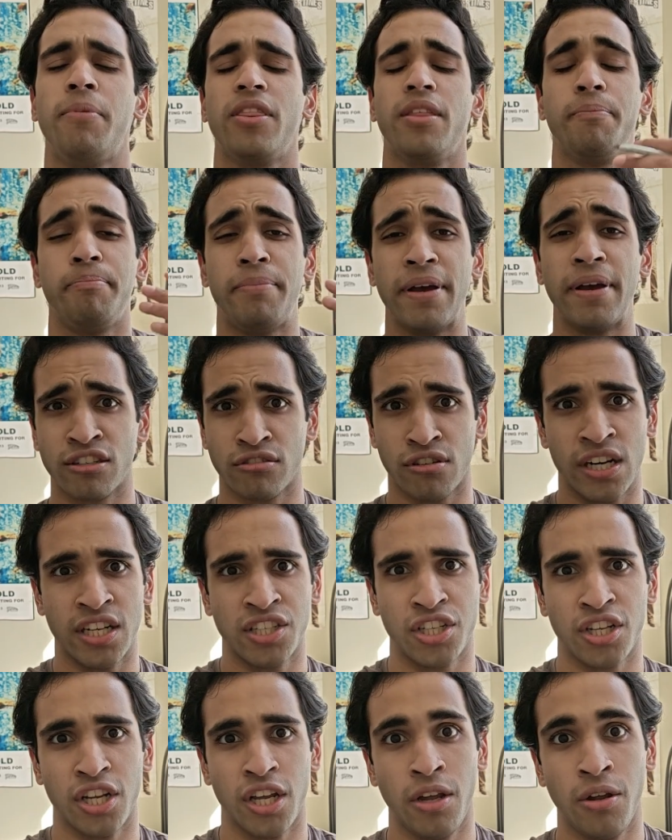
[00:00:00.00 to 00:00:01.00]
But the bigger
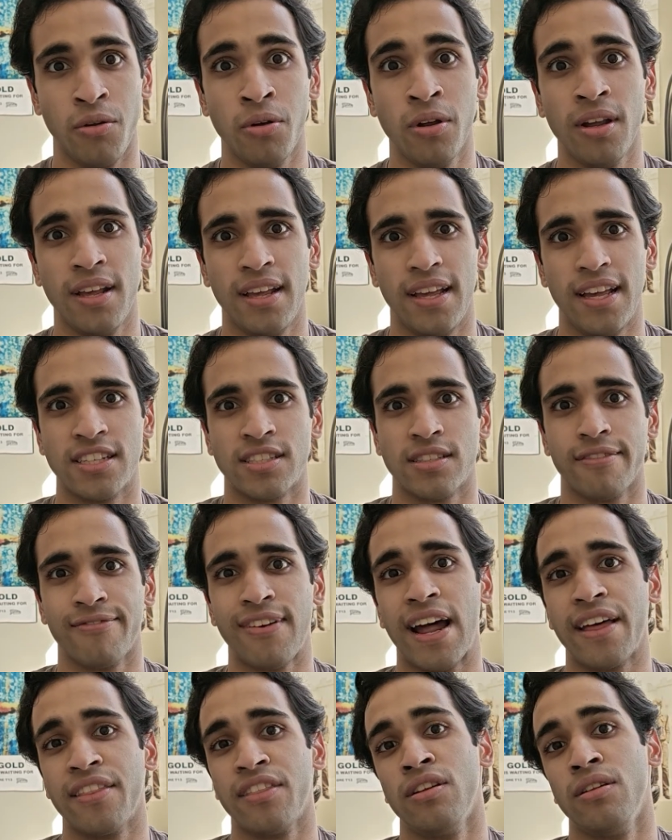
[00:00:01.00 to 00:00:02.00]
issue is the
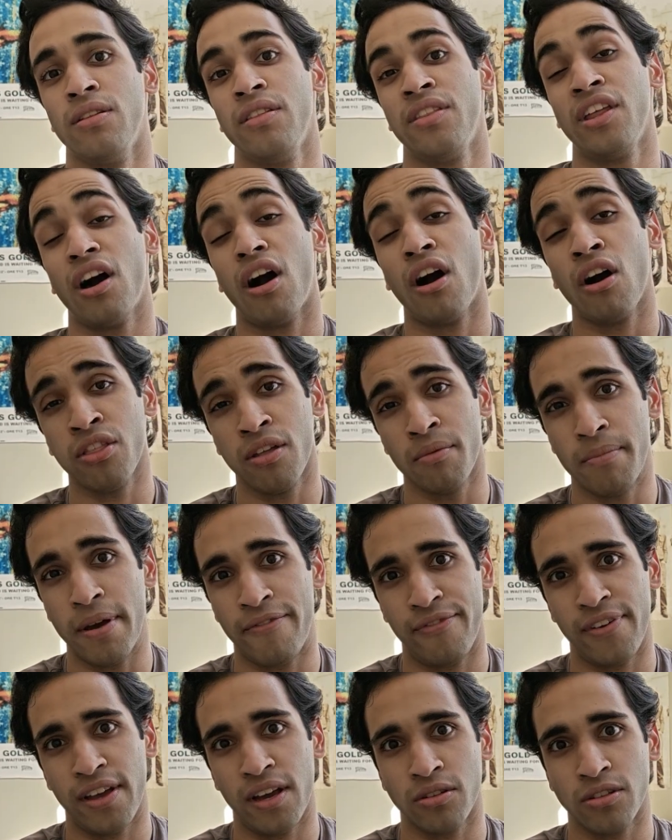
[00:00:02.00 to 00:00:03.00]
fact that the other
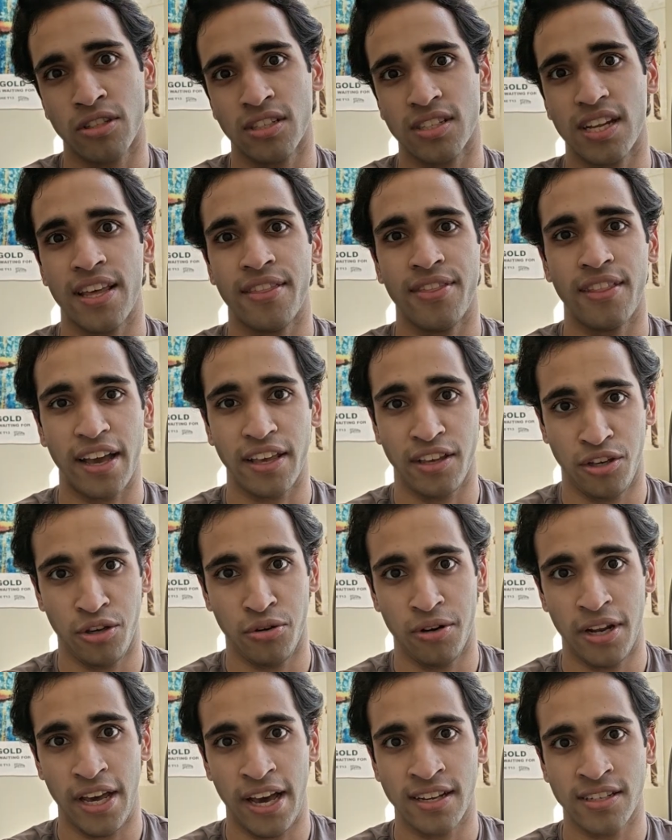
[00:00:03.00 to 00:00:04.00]
midfielders in that
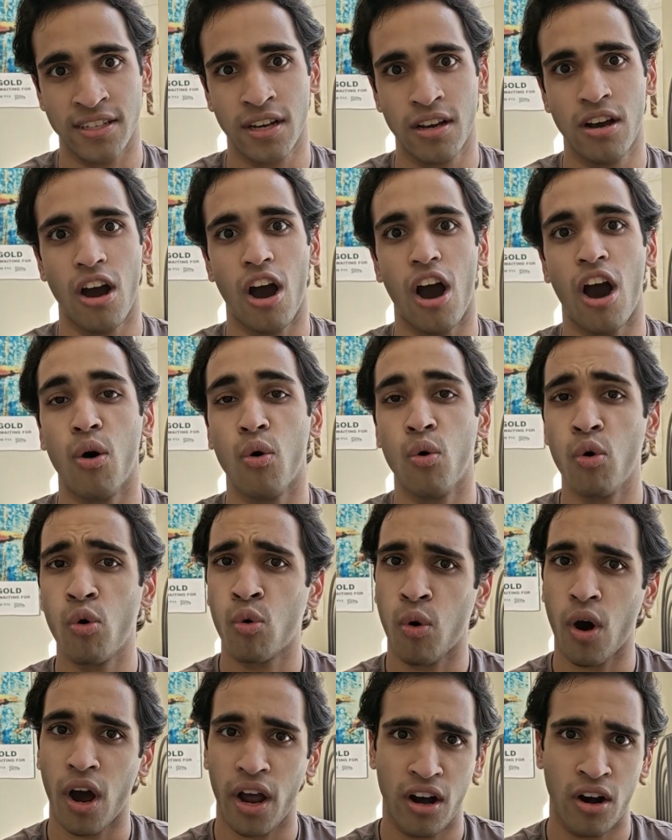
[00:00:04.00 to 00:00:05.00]
unit are
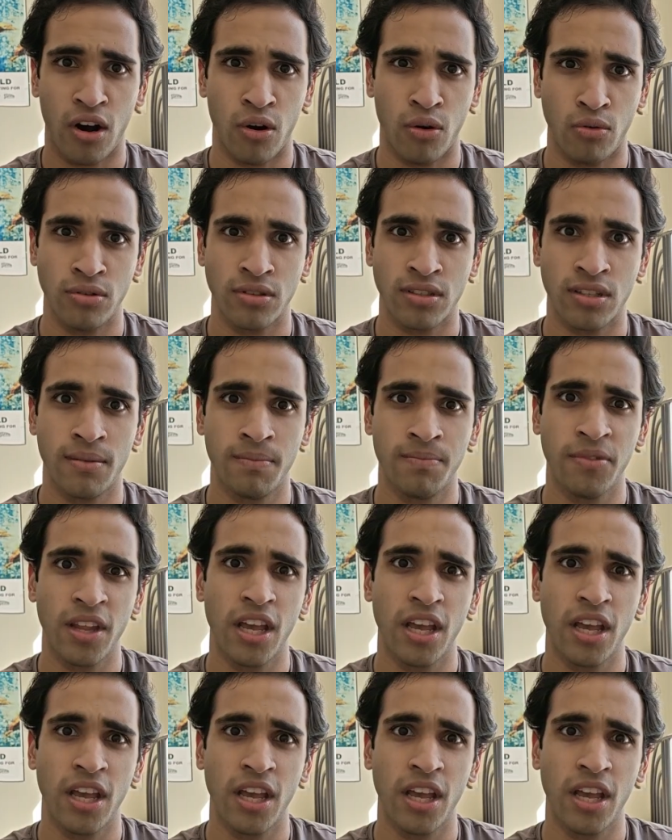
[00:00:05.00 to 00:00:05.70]
all quite old.